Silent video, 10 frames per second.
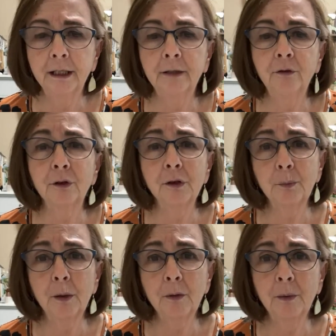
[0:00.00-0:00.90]
And if you could
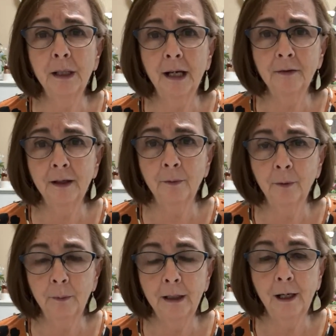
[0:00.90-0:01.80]
spread me out, that
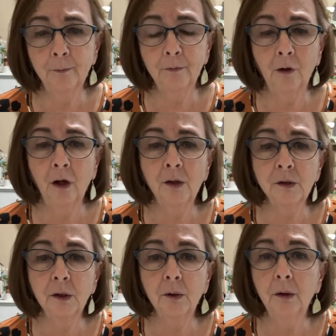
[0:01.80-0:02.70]
would be helpful
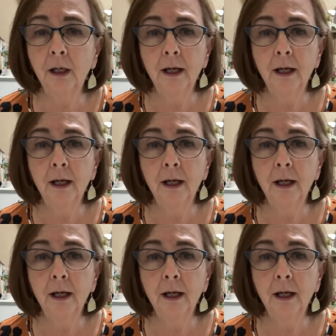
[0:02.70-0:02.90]
also.